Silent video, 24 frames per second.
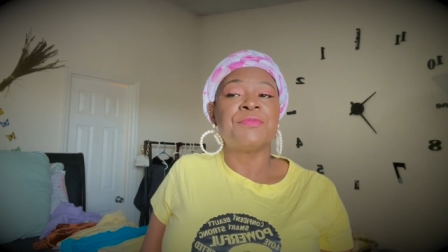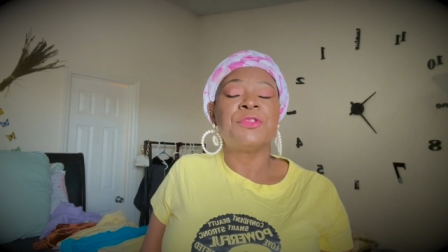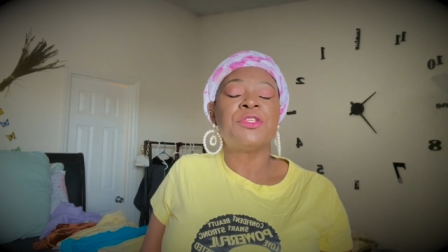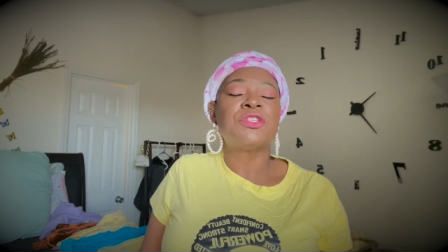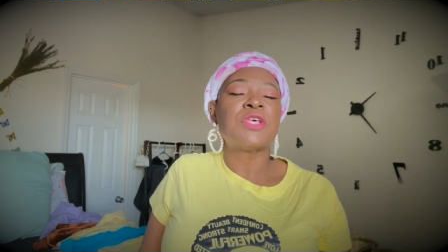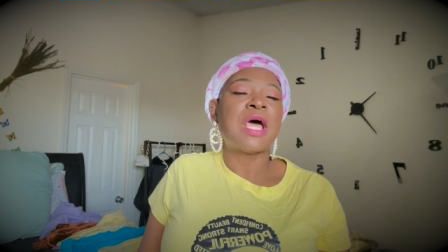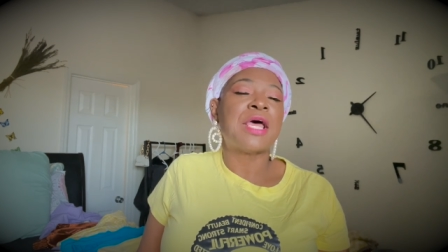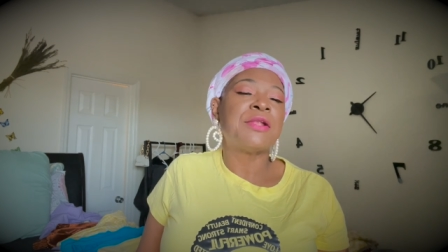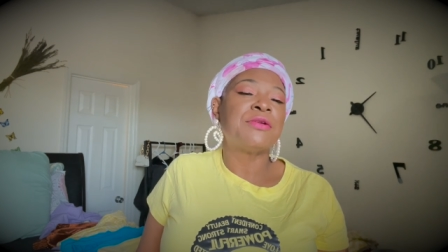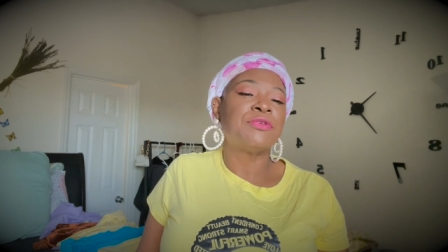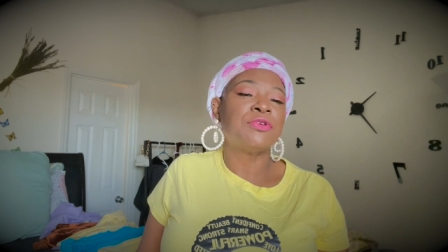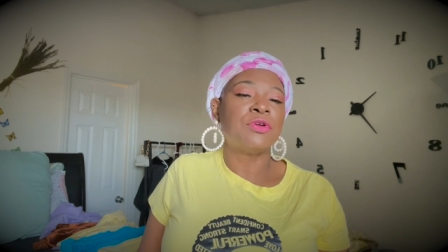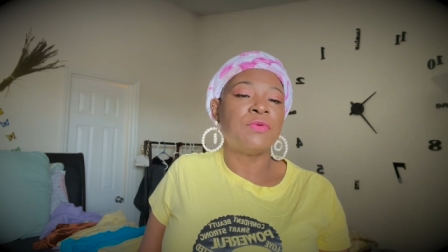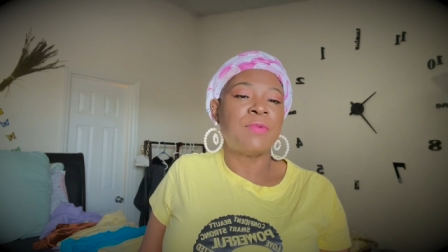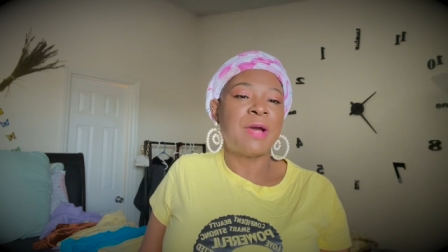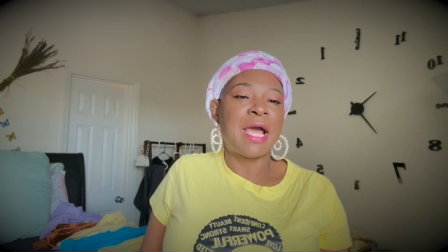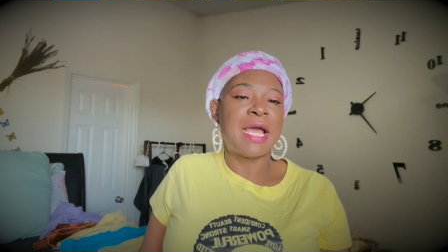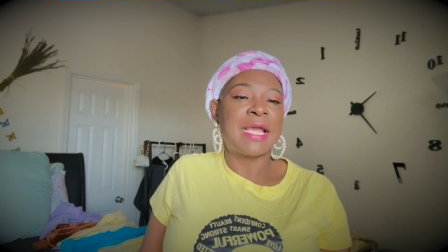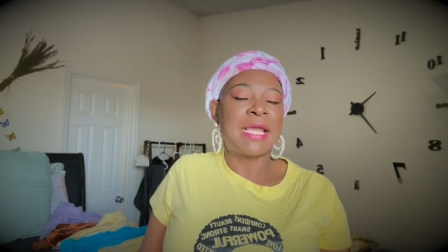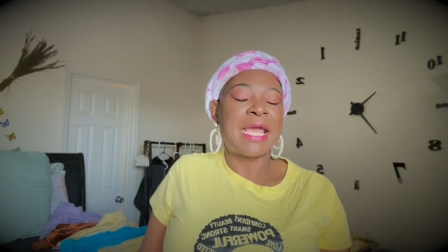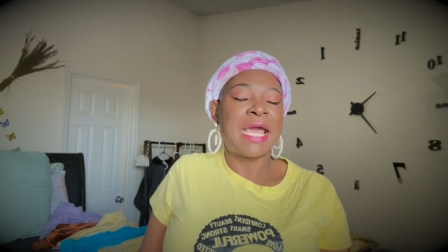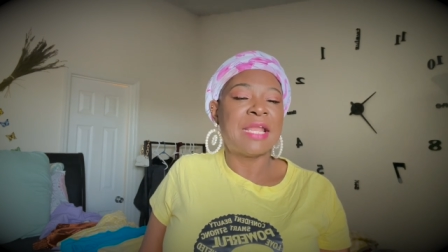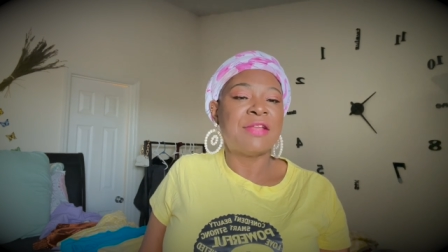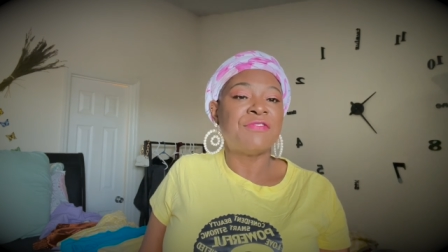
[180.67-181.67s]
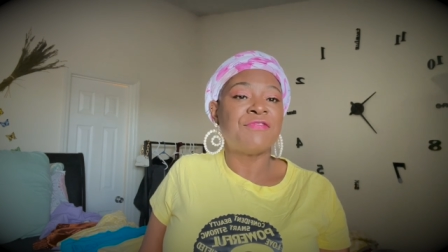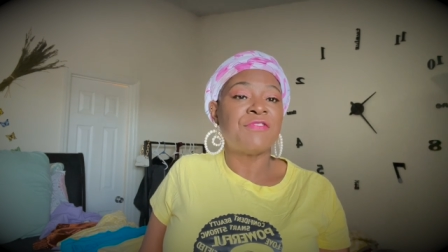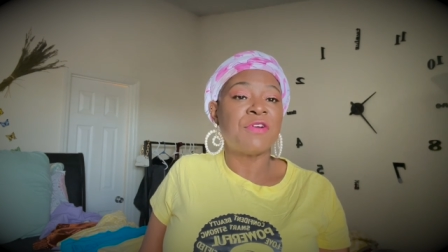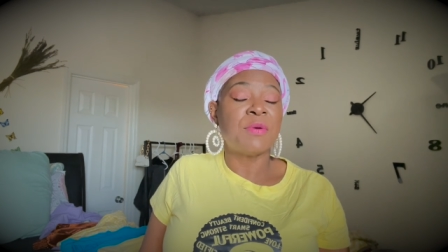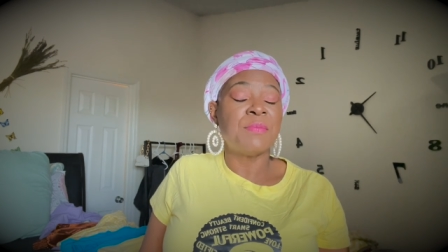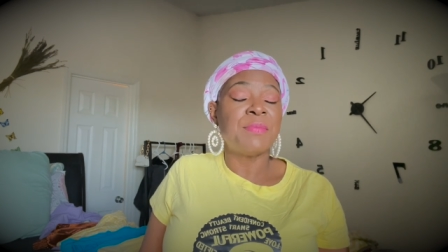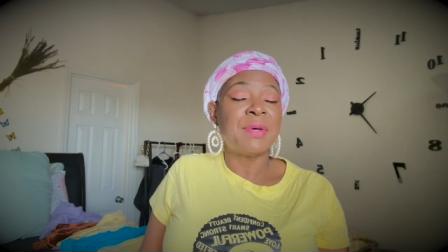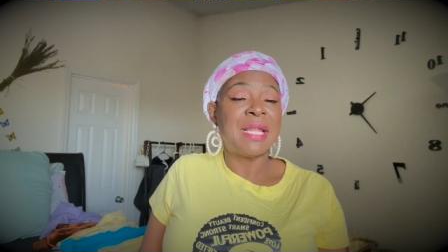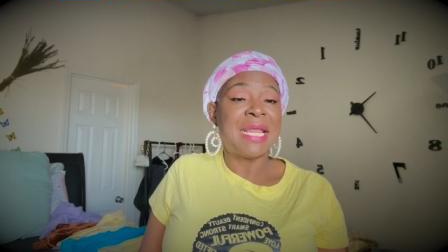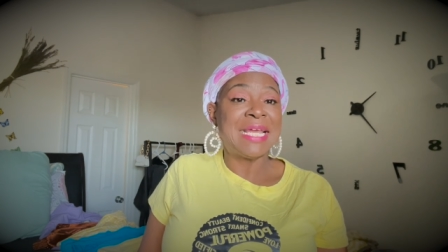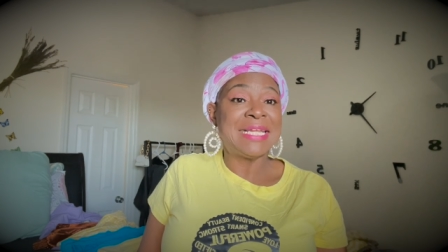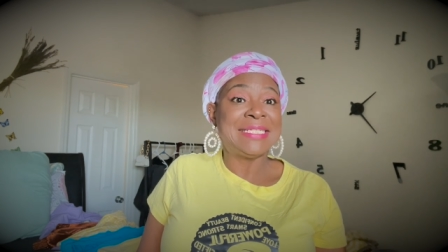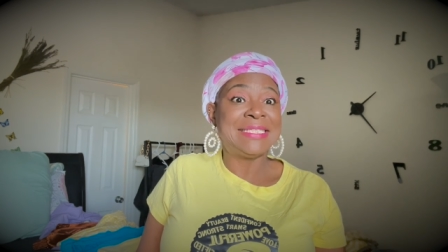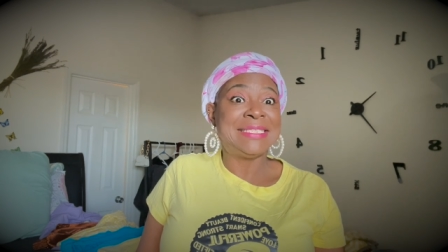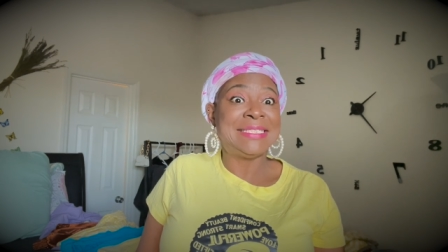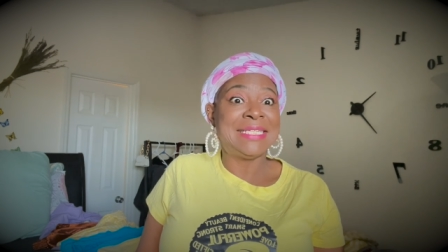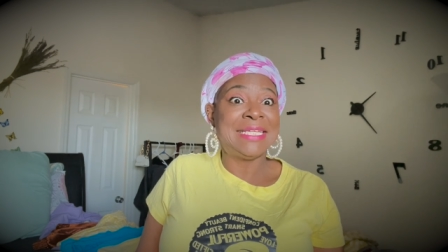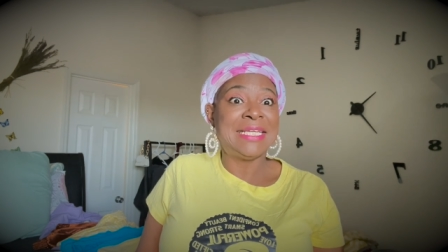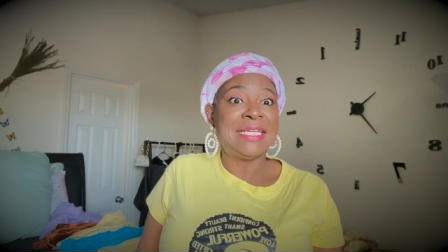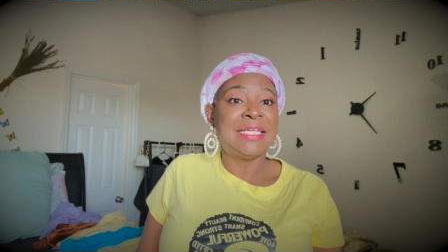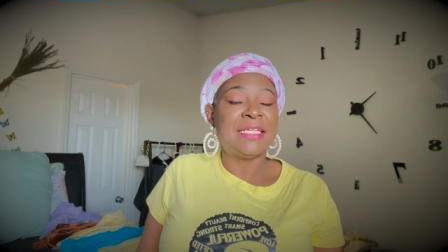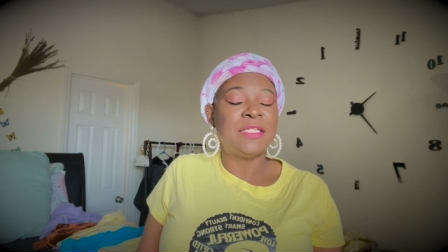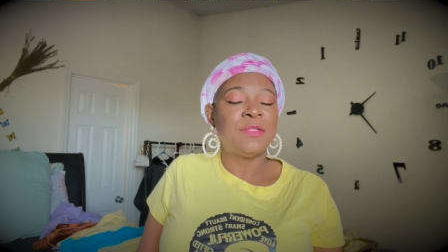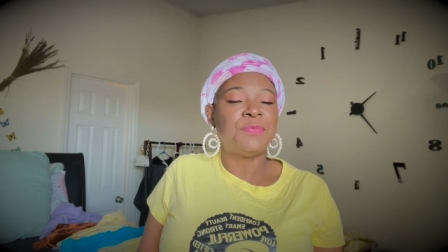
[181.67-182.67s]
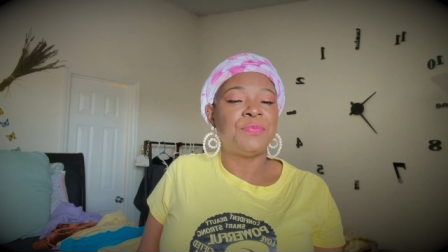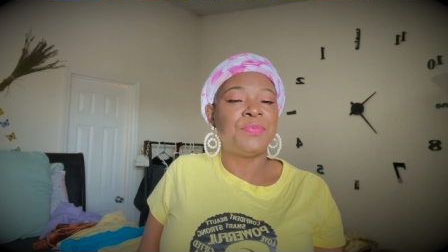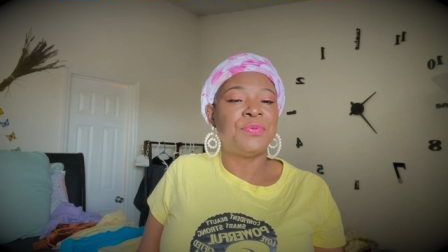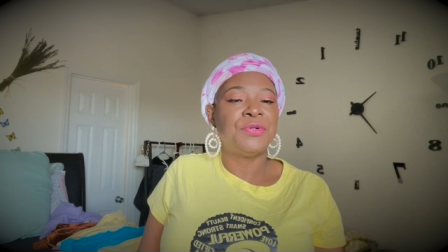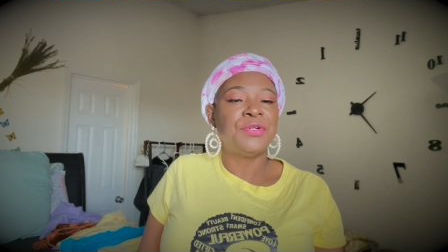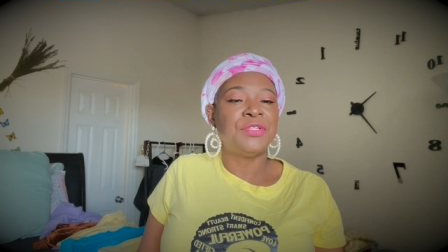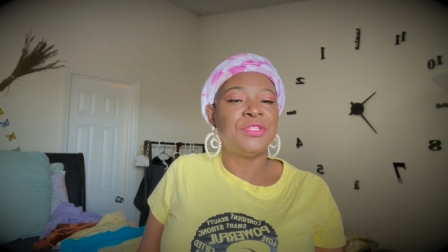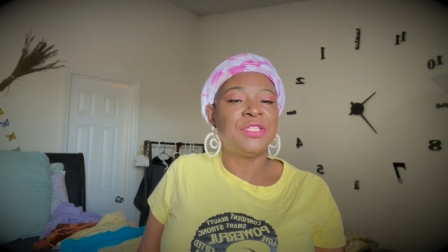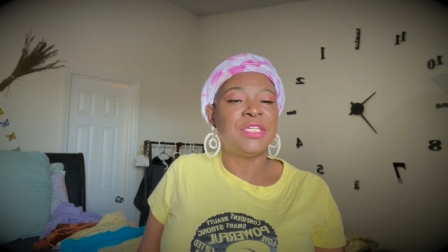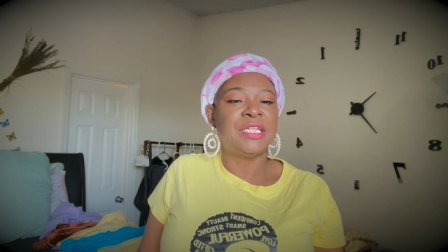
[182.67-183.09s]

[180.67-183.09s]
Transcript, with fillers: So I don't know where I got it from, but I did put